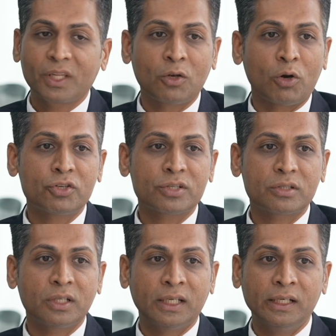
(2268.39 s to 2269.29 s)
not just
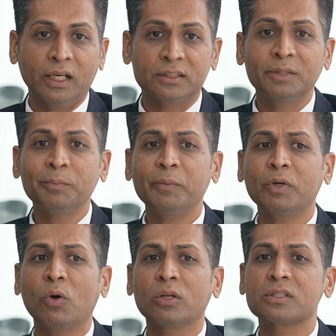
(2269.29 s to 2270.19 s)
in India, simply
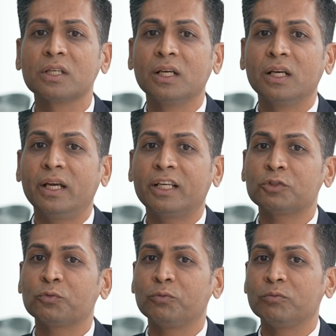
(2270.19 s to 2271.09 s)
because it
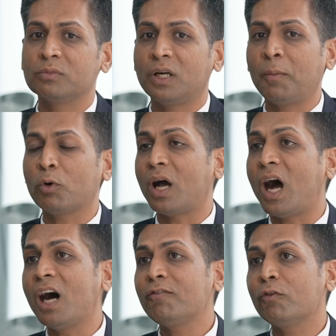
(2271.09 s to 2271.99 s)
has about
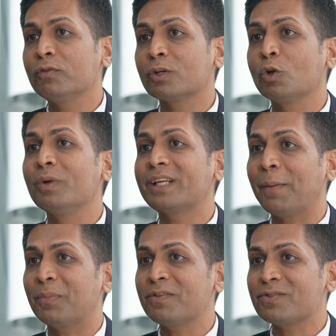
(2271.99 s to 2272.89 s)
half of the global
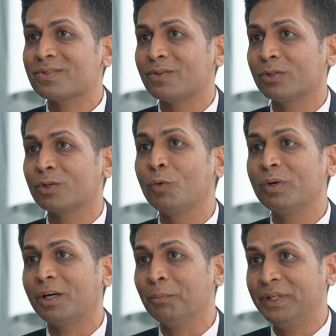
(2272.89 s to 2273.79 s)
captives or the global
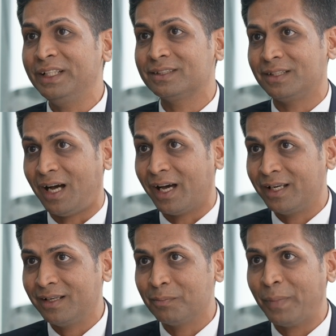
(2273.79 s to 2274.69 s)
companies are
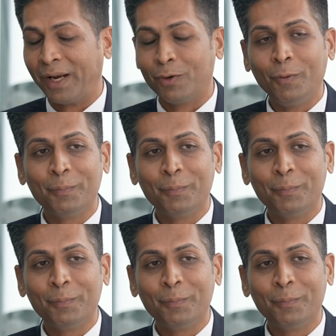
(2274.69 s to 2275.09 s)
in Bangalore.